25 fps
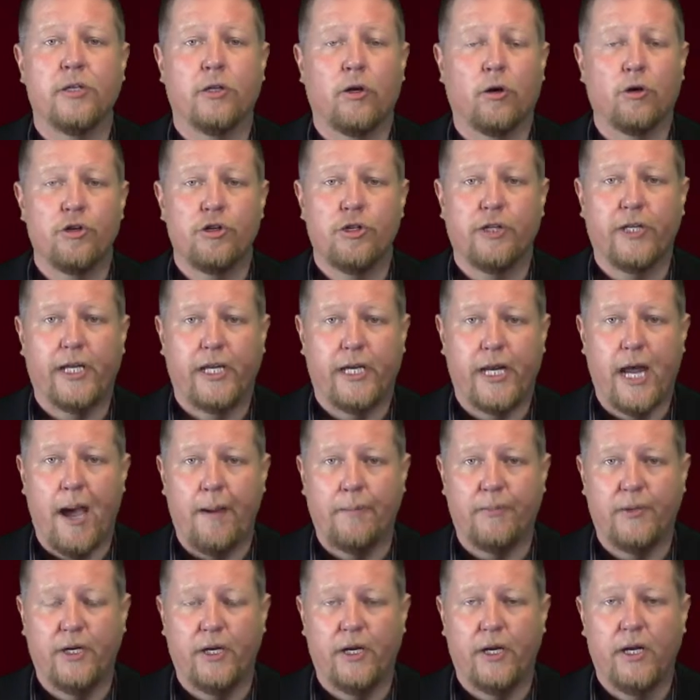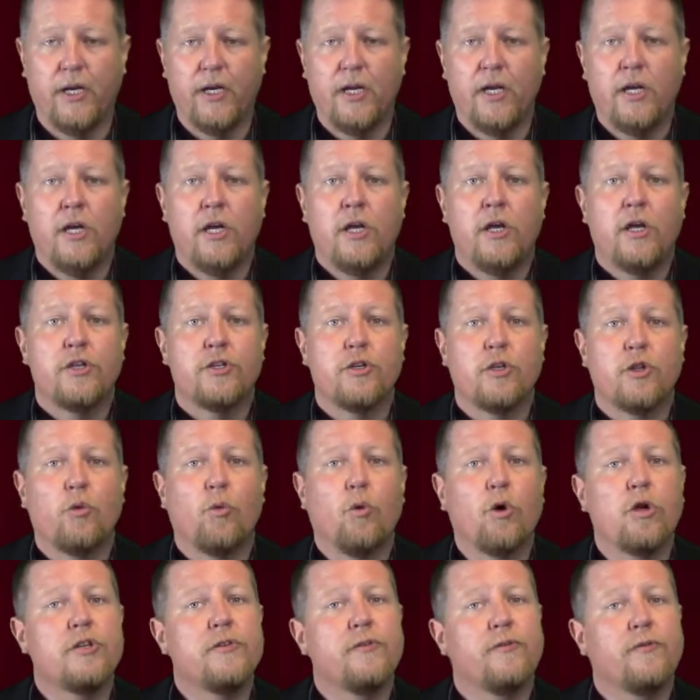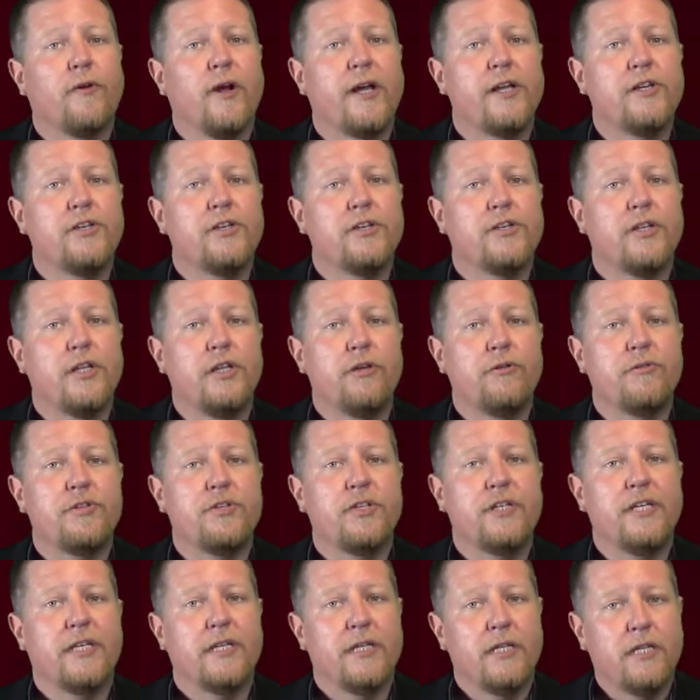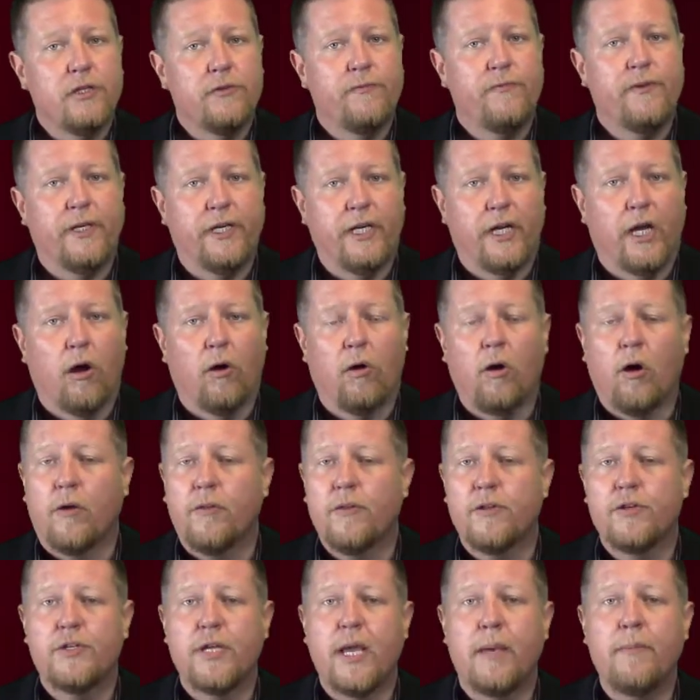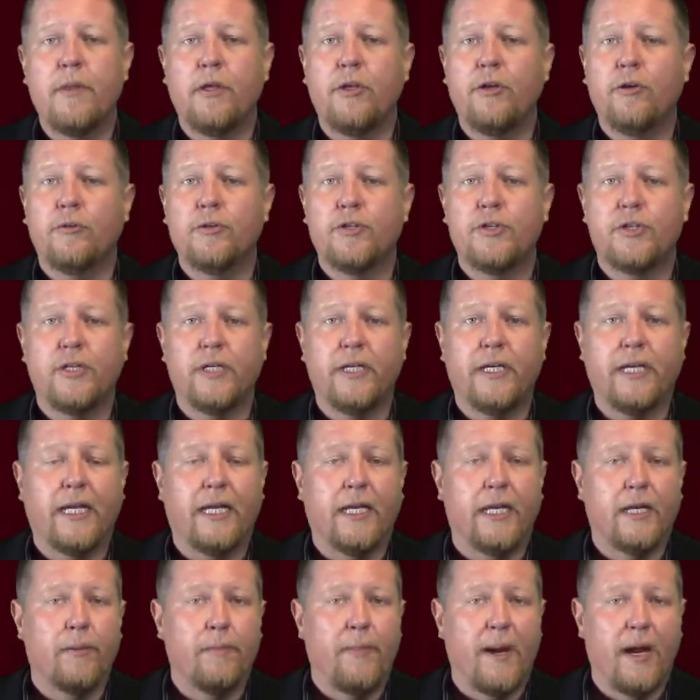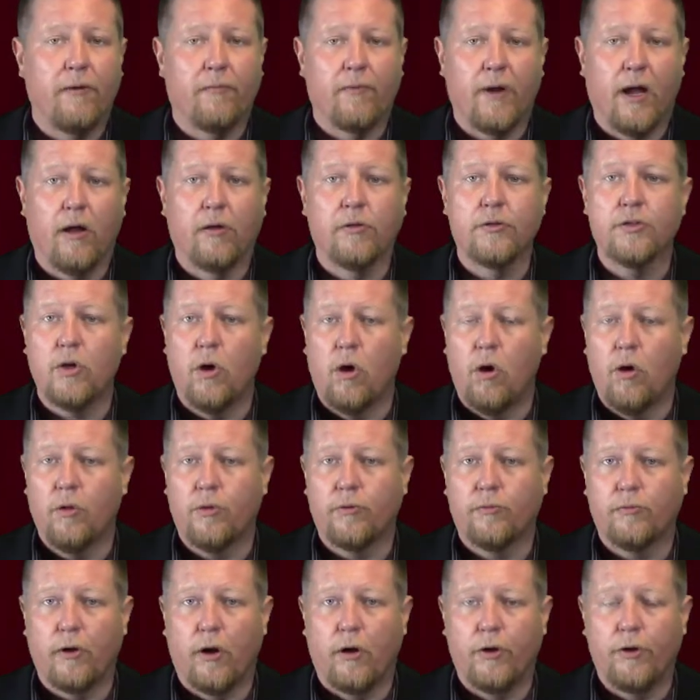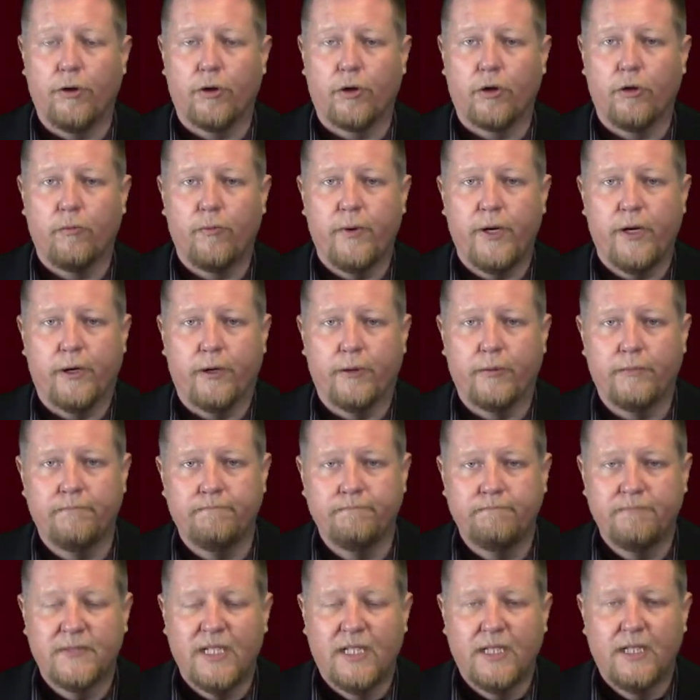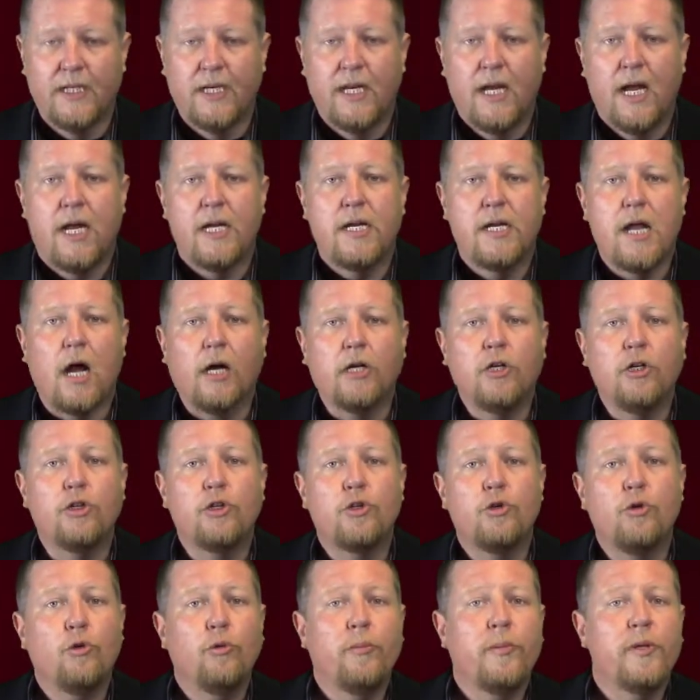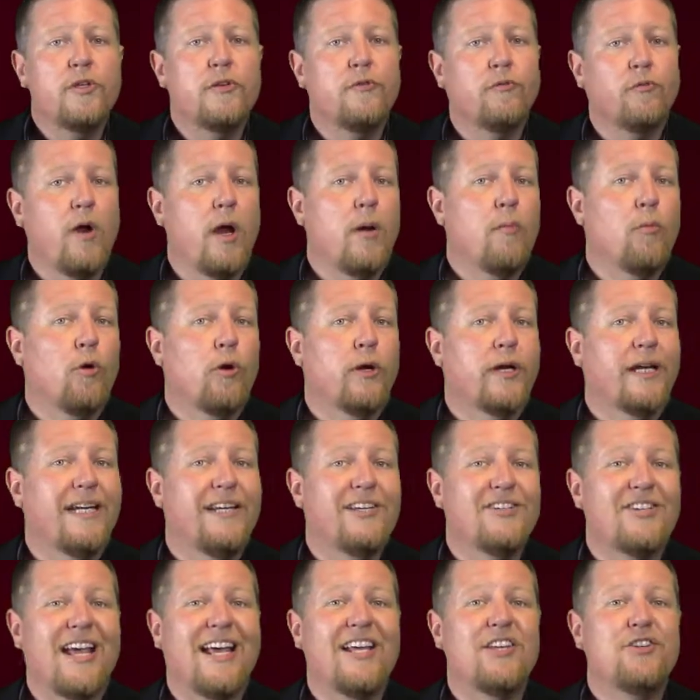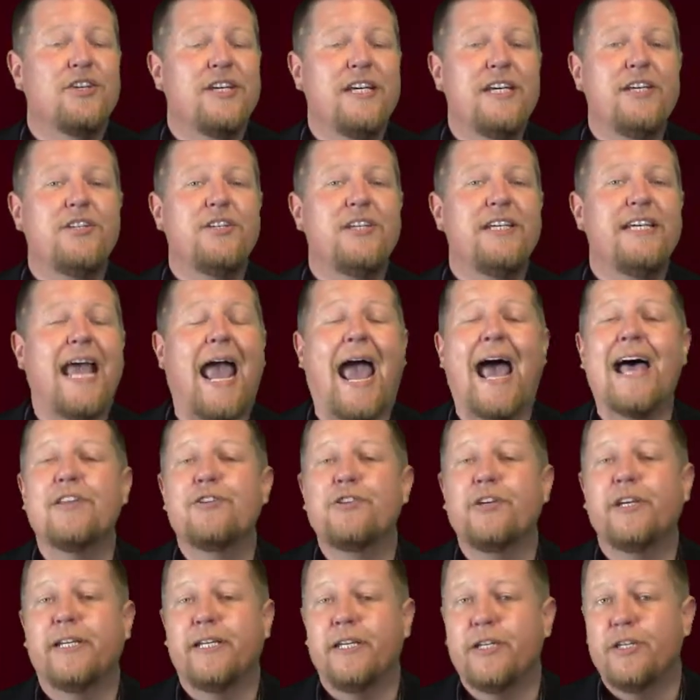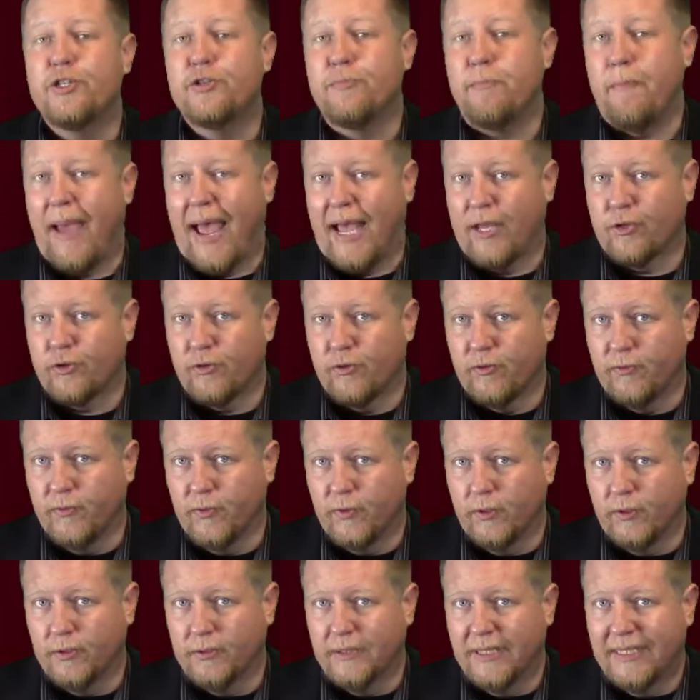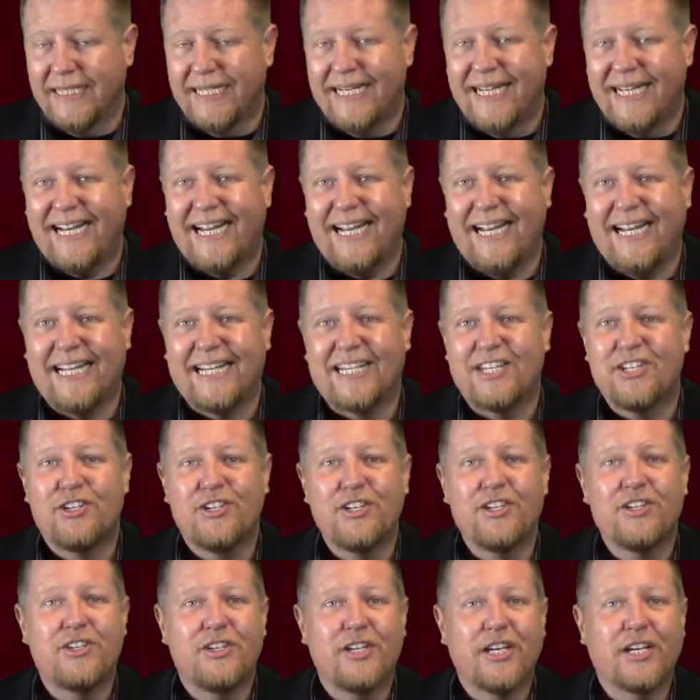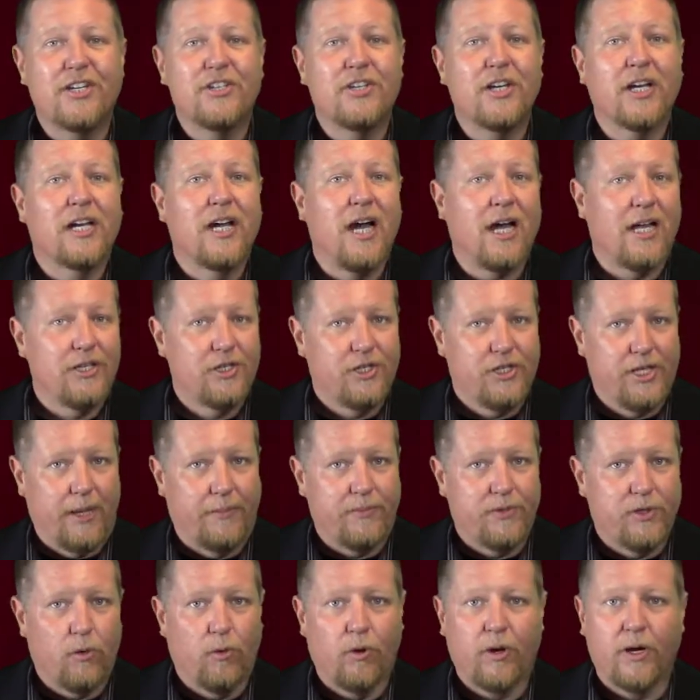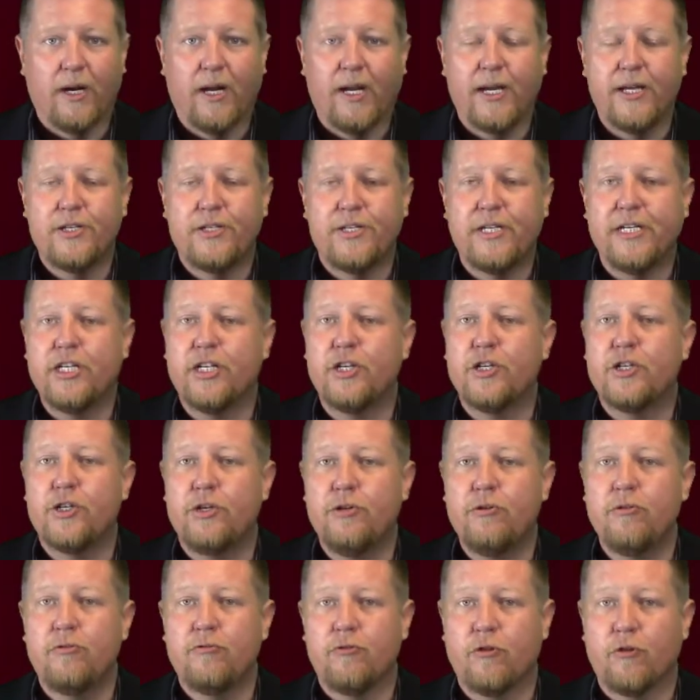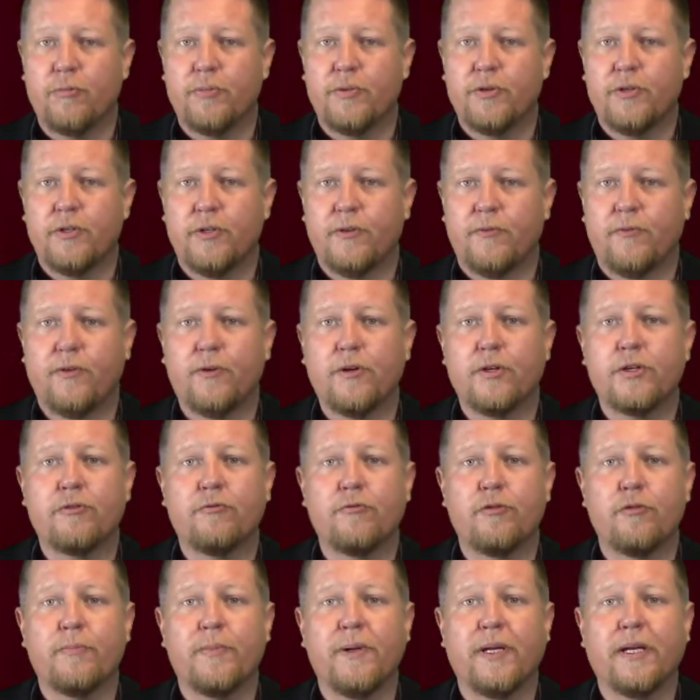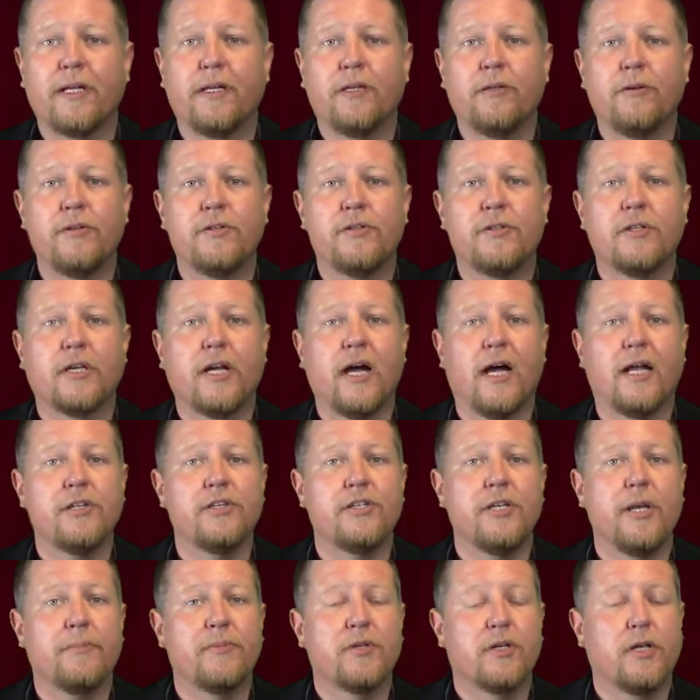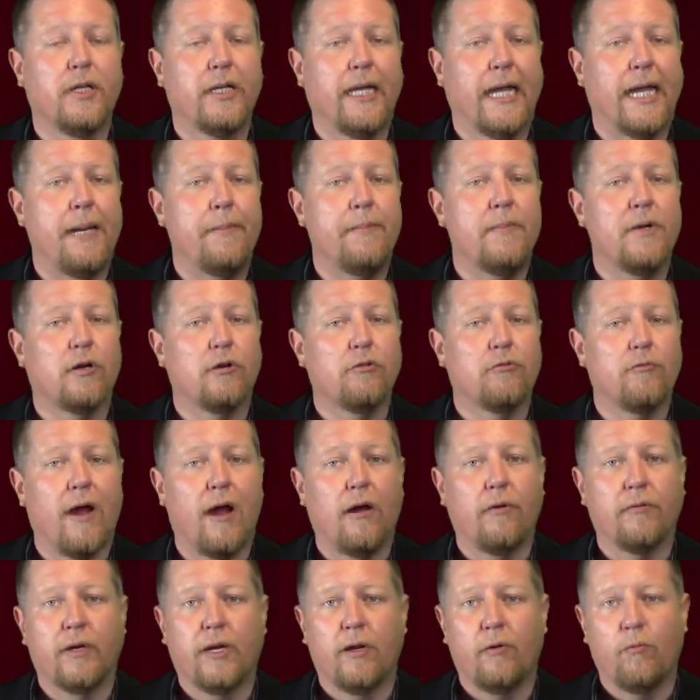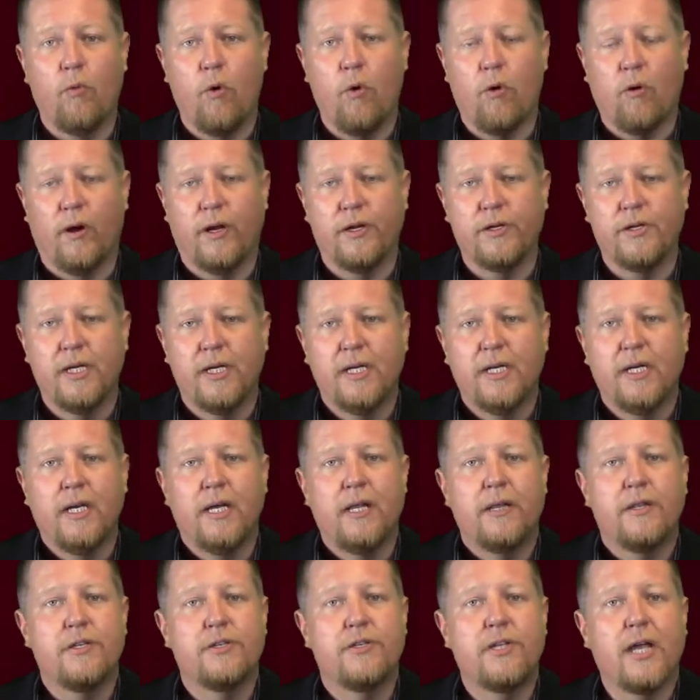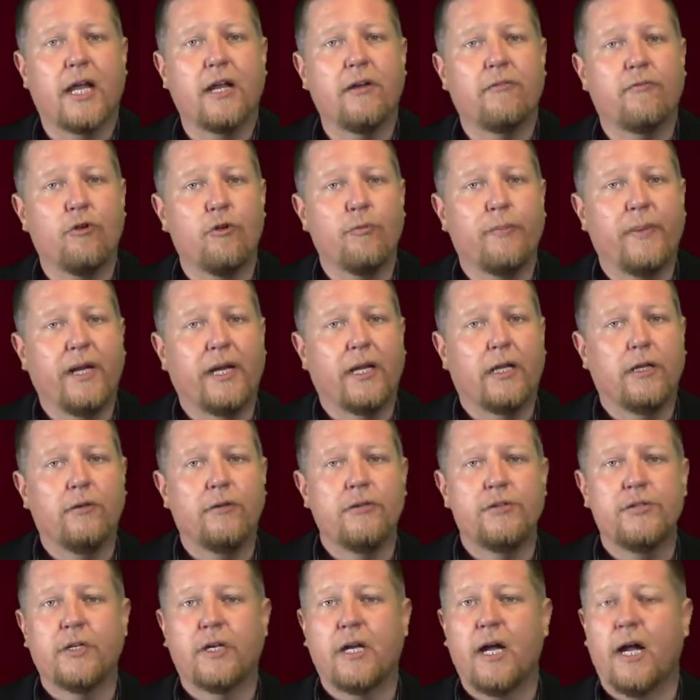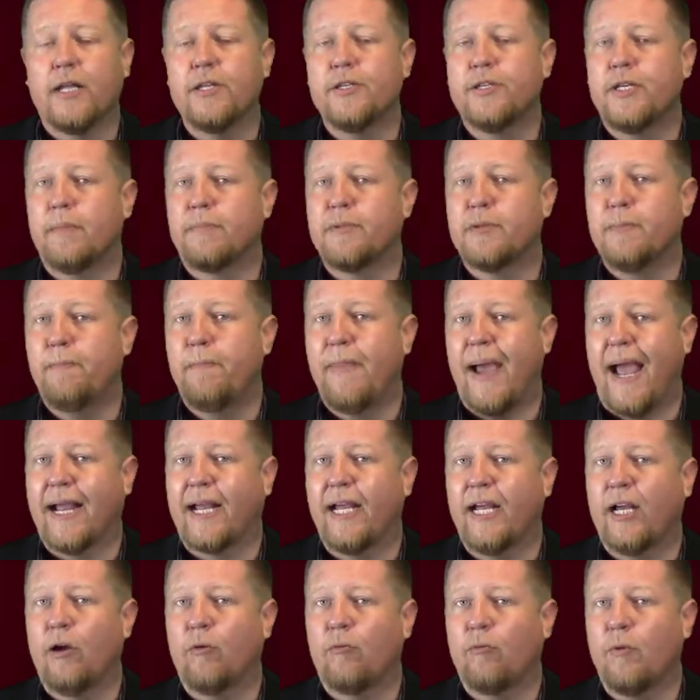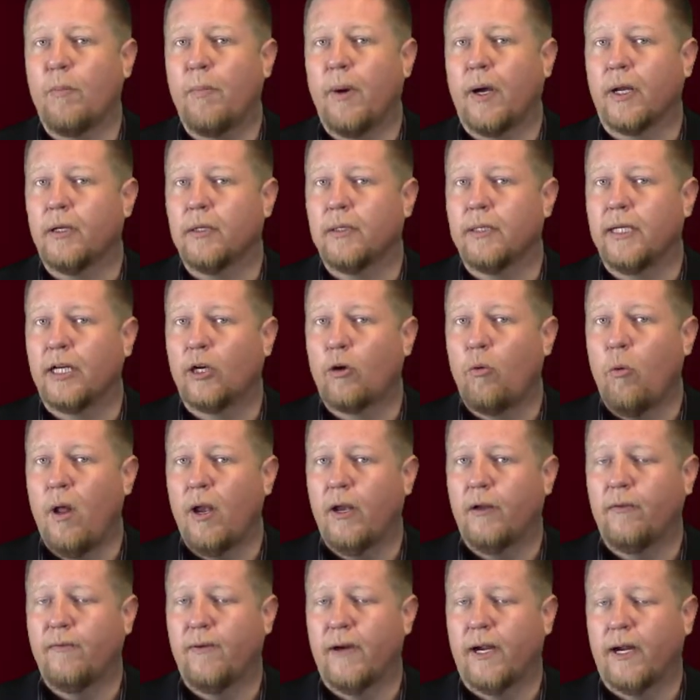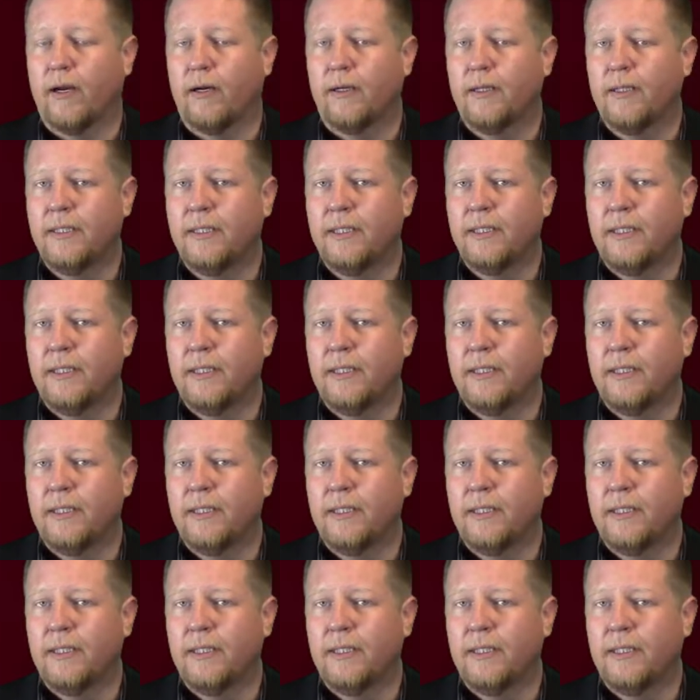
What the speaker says: largely adopted. So the words and phrases that you see in this video are the same that you'll see in debate rounds all throughout your career. Dr. Toulmin's framework is as easy as it is masterful. It's 6 concepts organized into 2 groups. The first group includes the concepts claim, ground, and warrant. The second group includes the concepts backing, rebuttal, and qualifier.